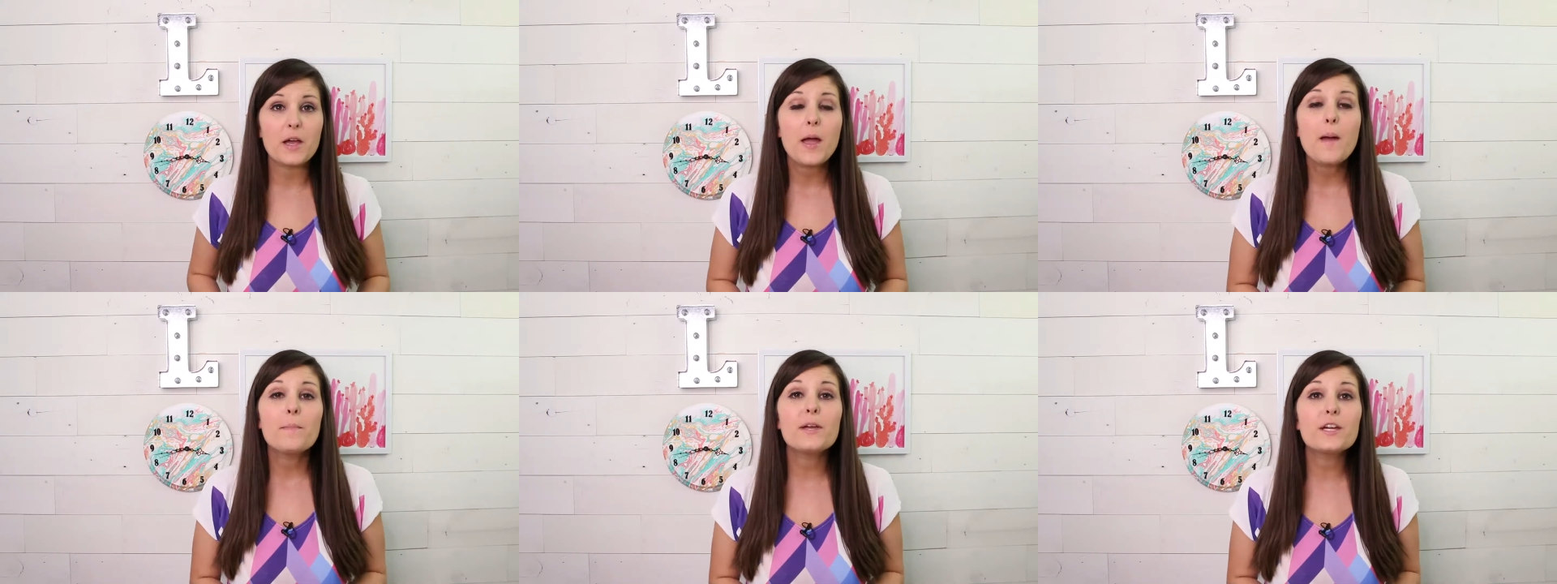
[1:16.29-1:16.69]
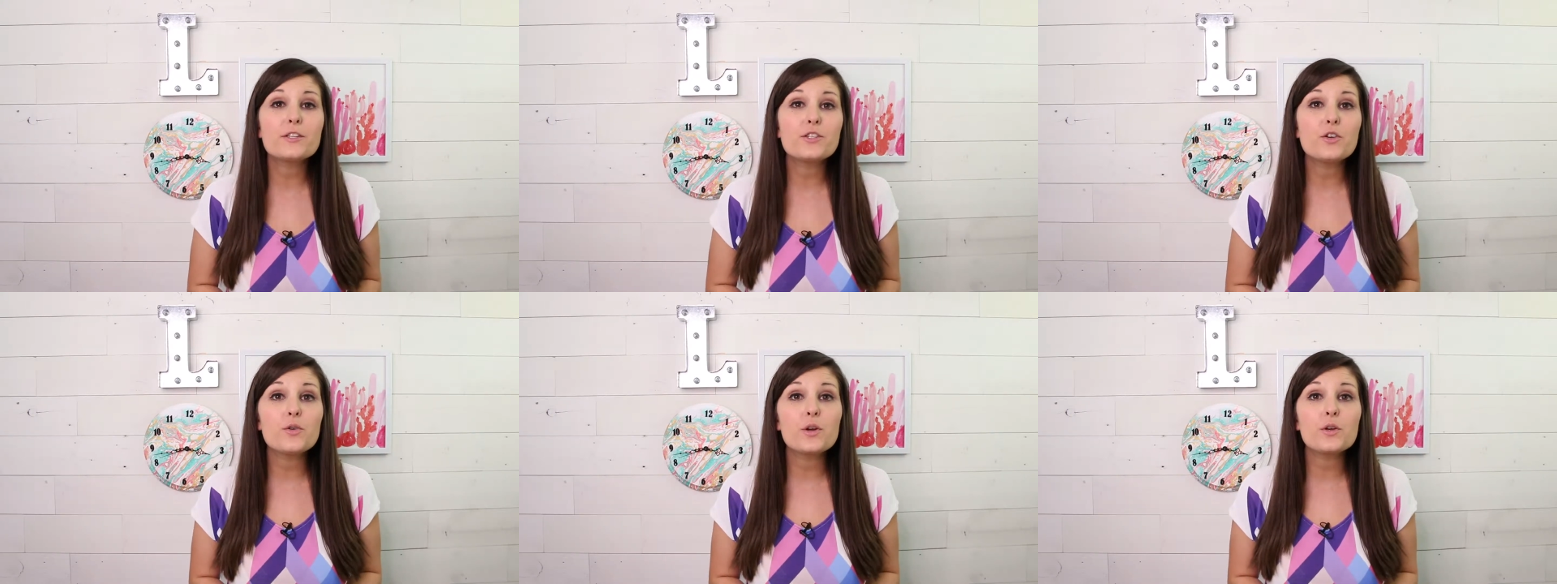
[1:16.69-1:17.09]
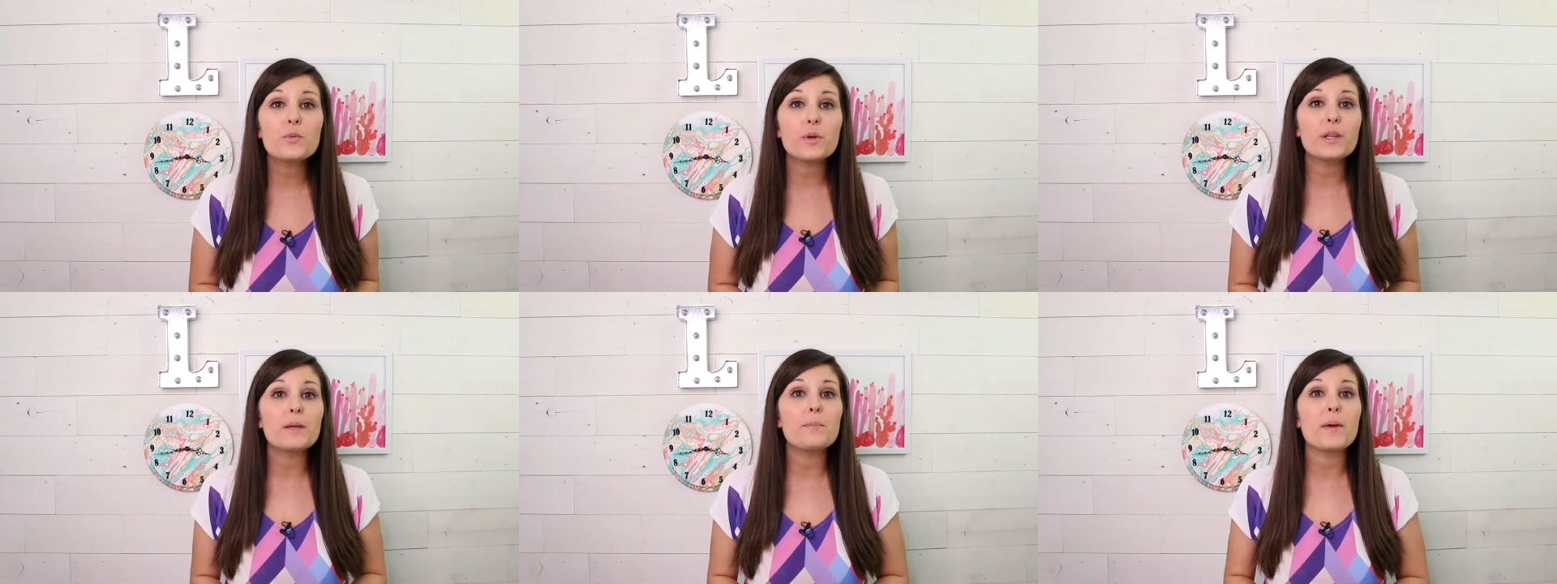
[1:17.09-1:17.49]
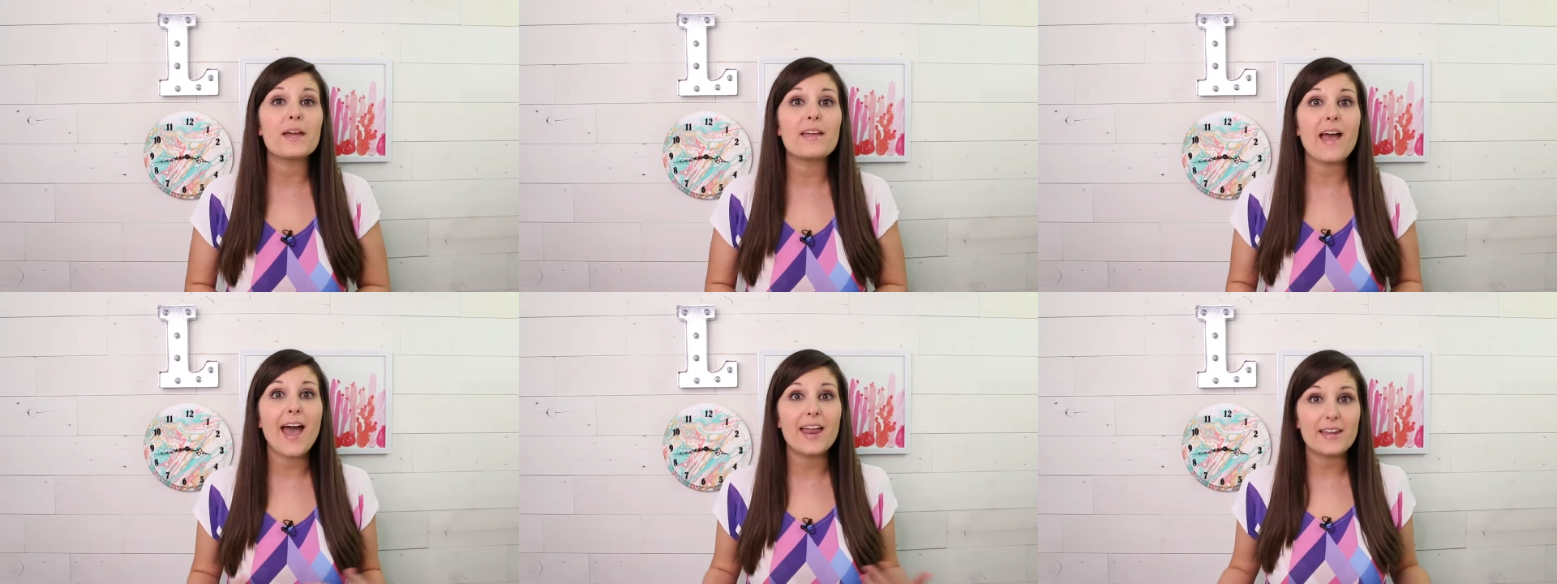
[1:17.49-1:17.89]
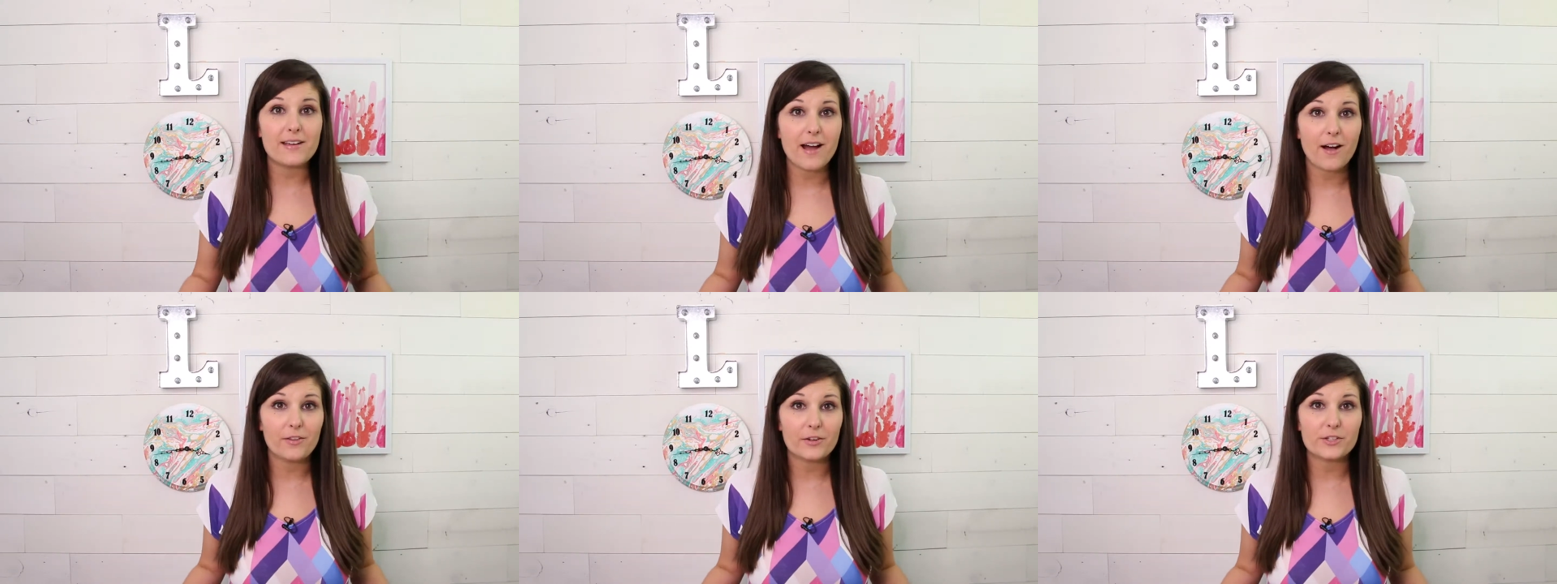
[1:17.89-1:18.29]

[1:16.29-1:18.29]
because you can really pick any colors.